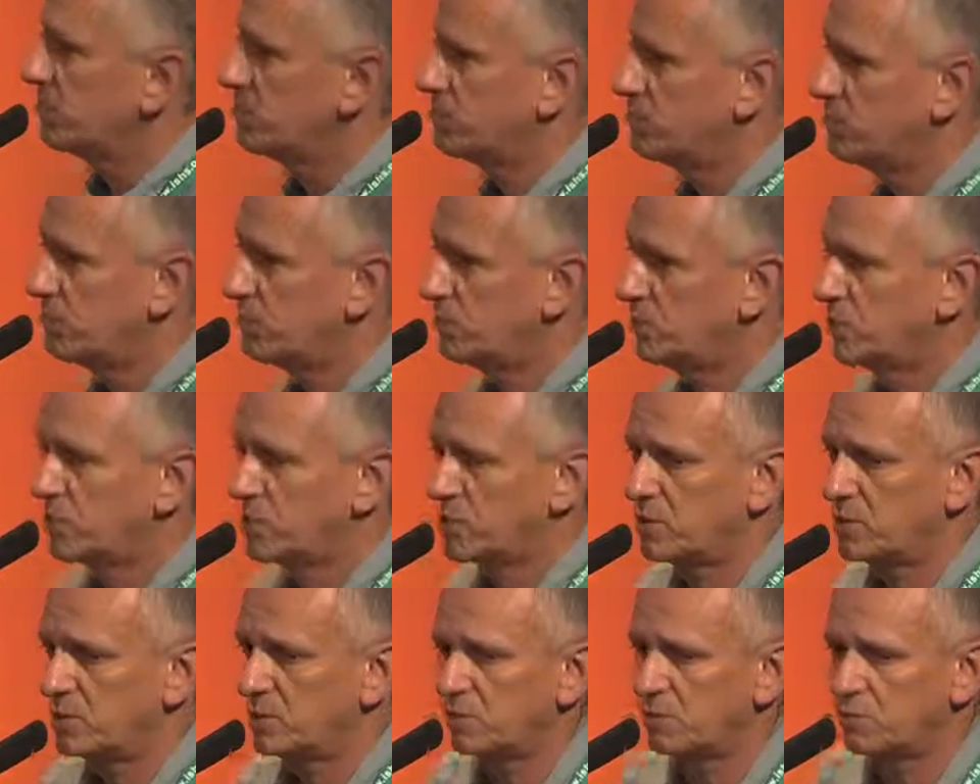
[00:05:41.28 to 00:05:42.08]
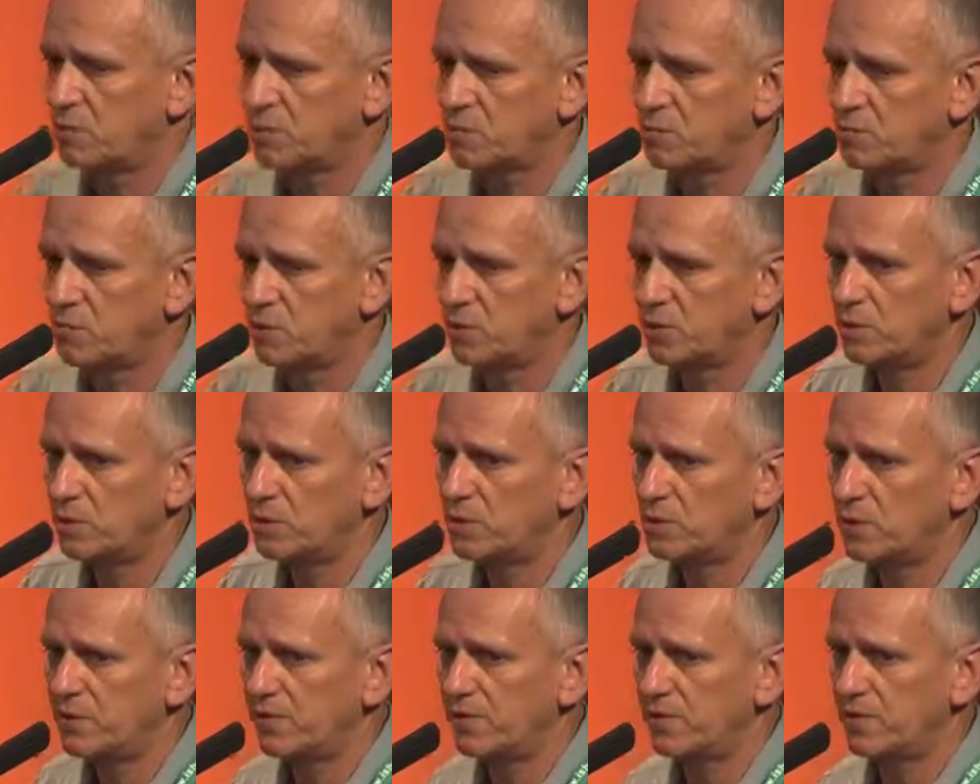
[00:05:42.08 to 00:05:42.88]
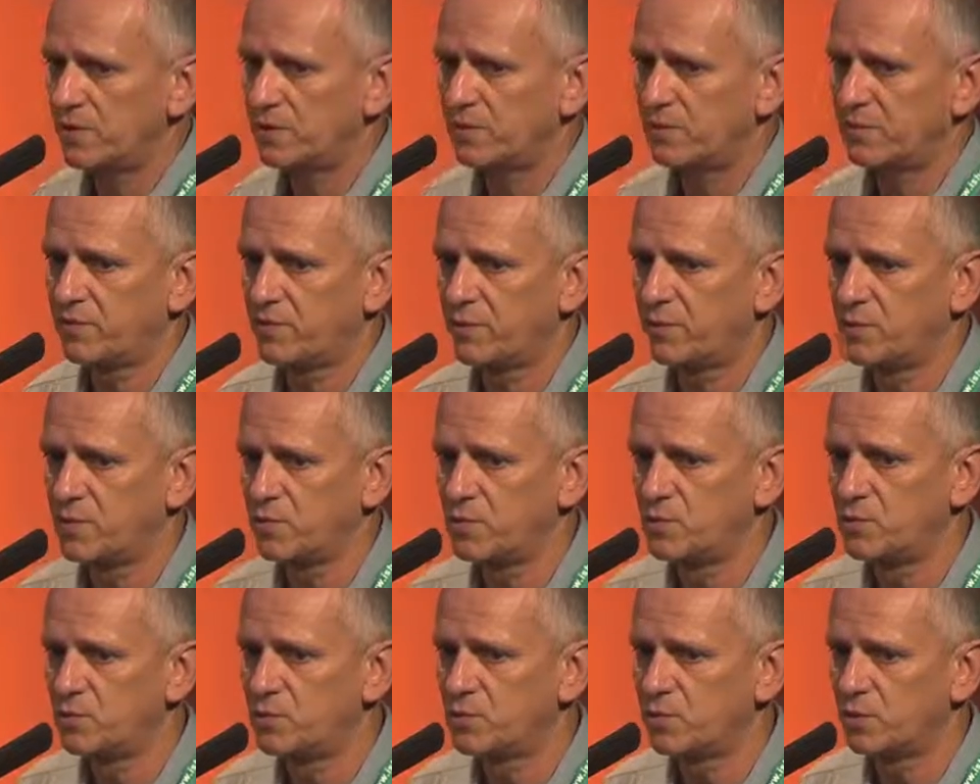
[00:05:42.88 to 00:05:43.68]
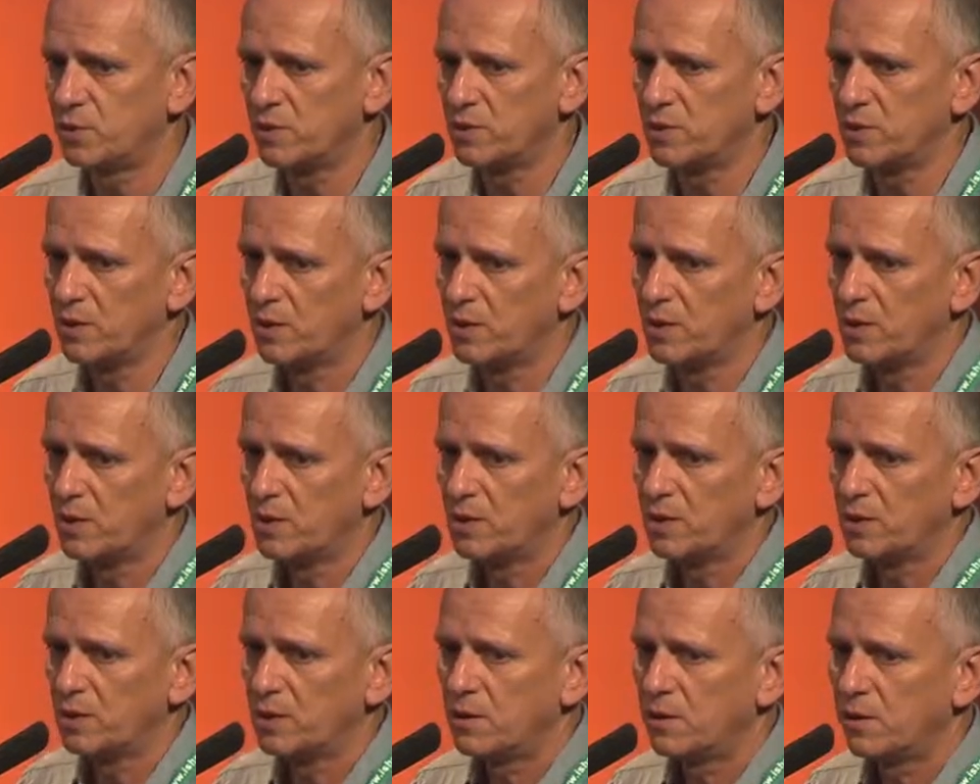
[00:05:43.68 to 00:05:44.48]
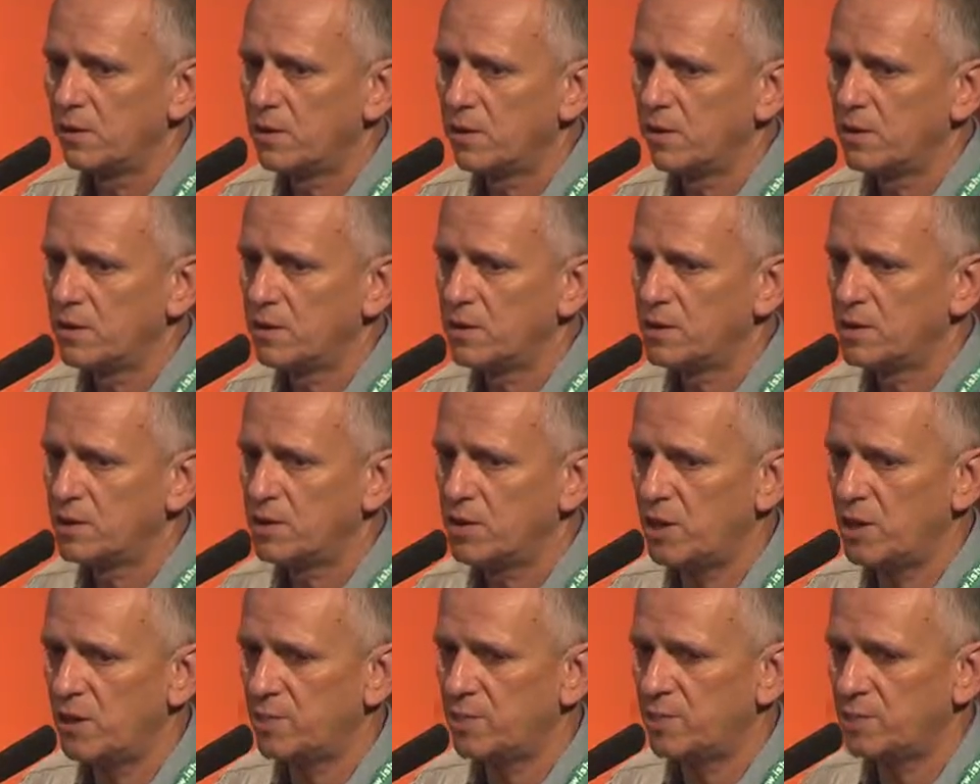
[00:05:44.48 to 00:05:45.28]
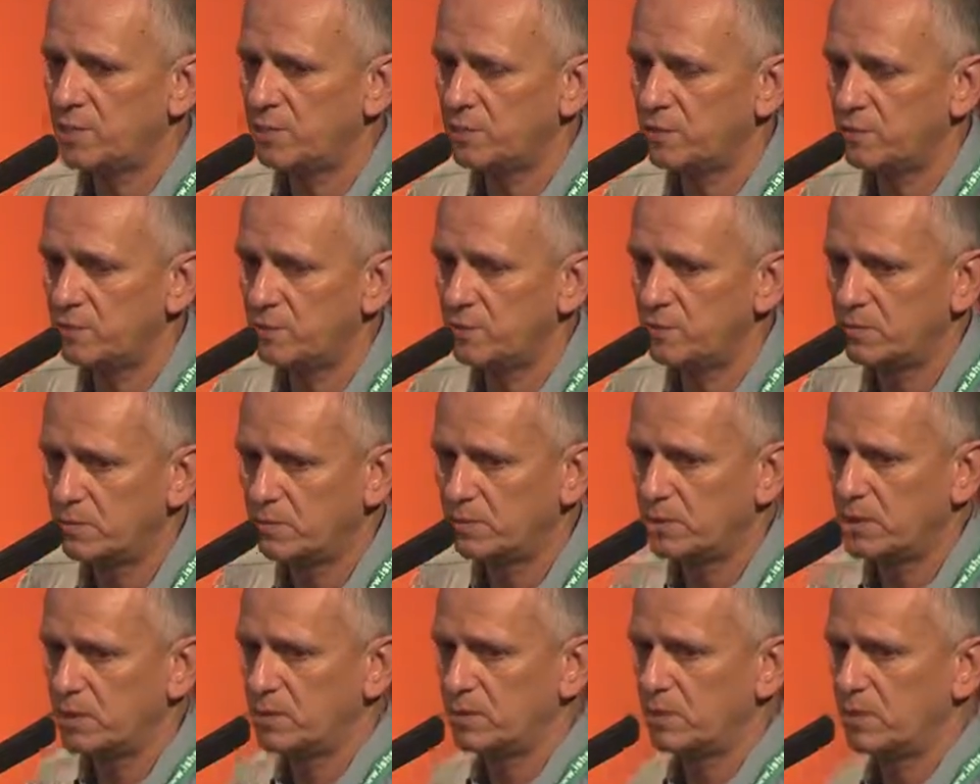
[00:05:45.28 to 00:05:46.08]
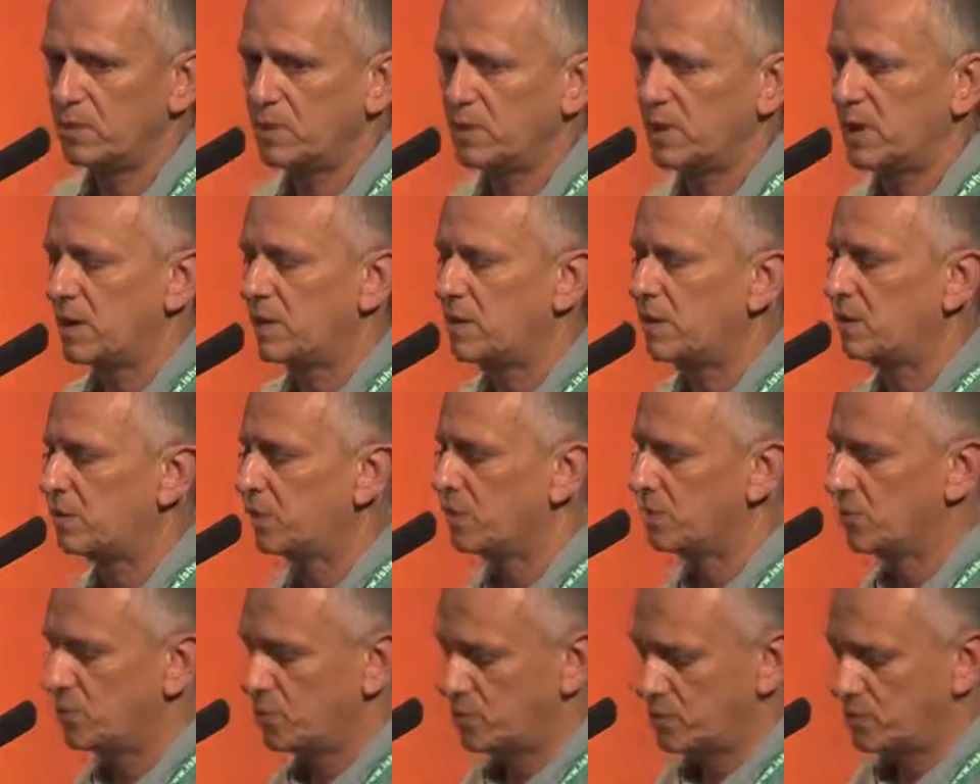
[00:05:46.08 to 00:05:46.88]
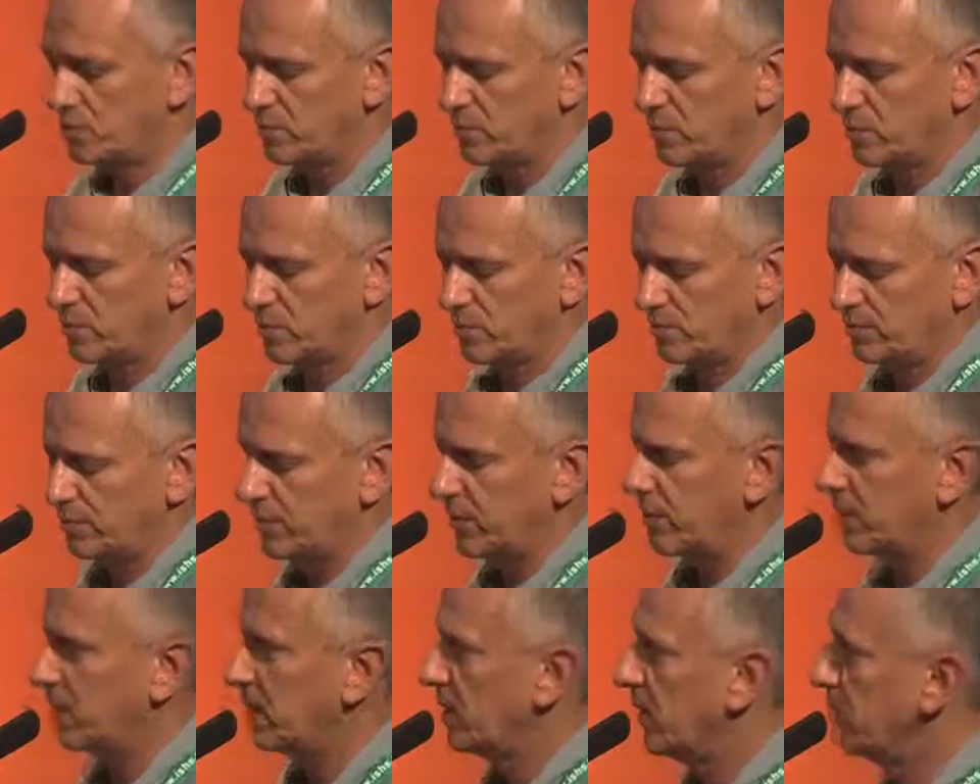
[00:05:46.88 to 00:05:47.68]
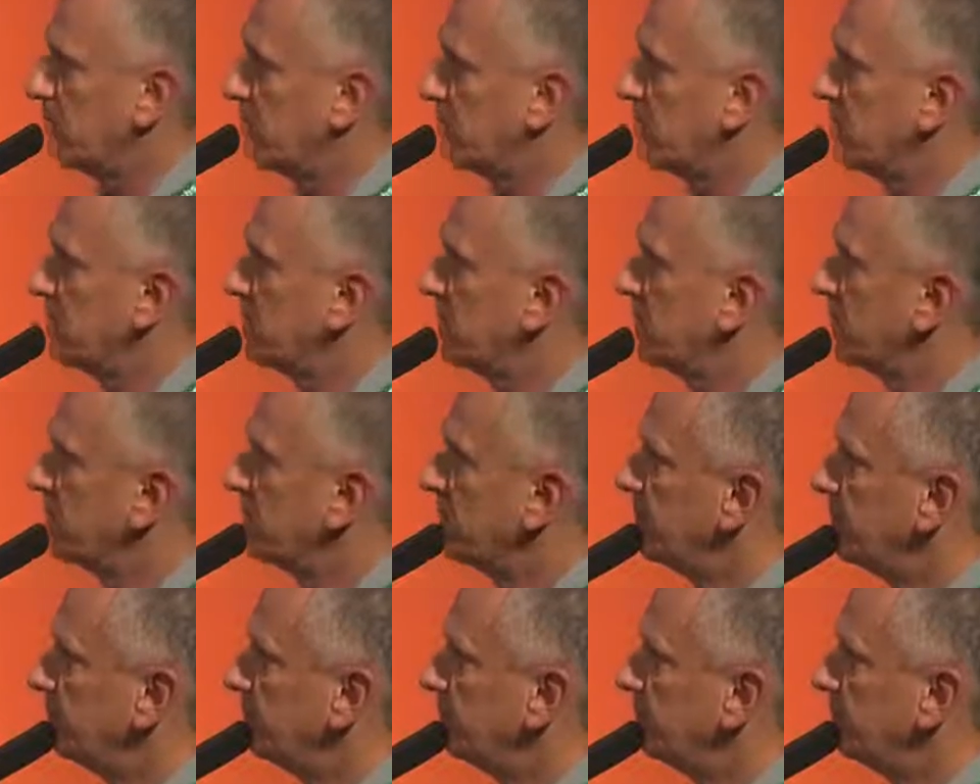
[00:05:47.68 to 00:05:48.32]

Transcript: that was somewhat different from the usual conic shape to which the Italian consumer are acquainted.